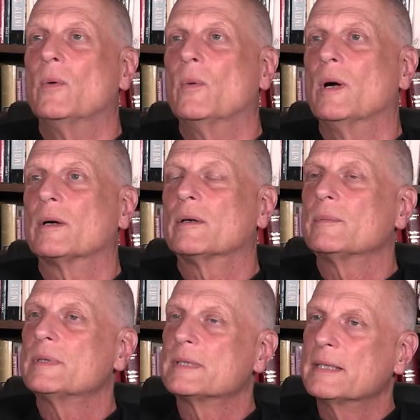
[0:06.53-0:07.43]

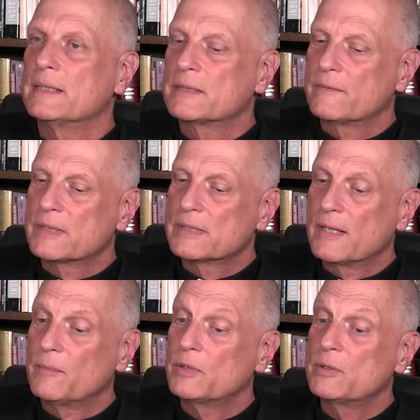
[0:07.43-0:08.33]
Welcome to Saints of the
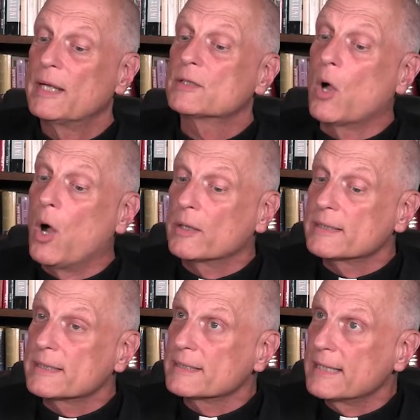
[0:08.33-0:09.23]
Summer. Today is
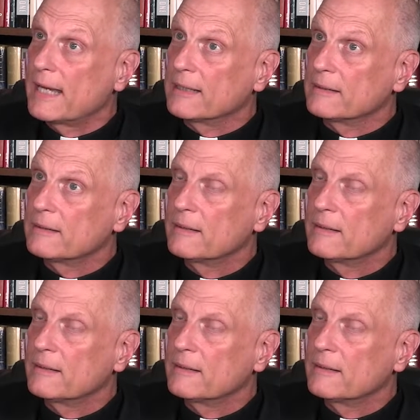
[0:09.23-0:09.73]
August 2nd,